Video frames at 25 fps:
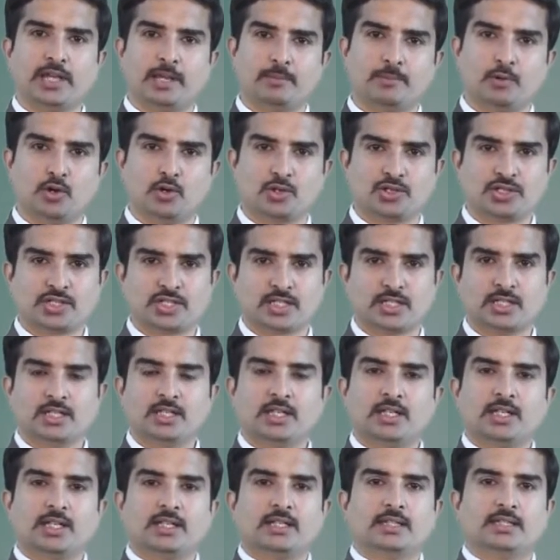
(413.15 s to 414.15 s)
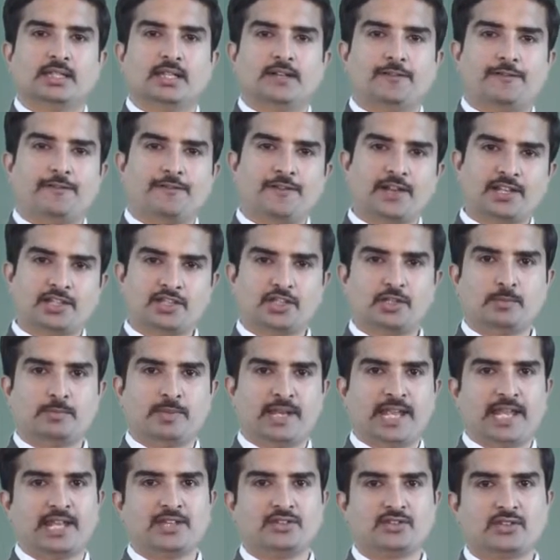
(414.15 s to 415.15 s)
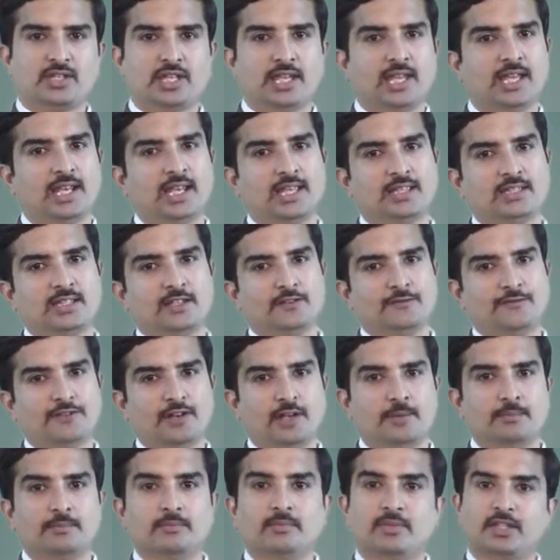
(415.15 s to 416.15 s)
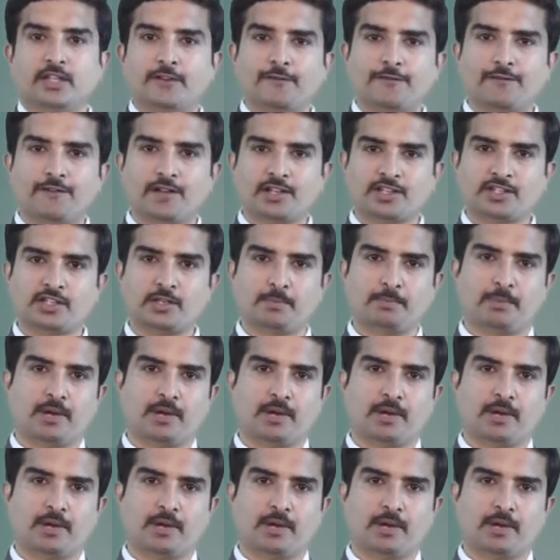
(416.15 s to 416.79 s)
about the first branch arising from the first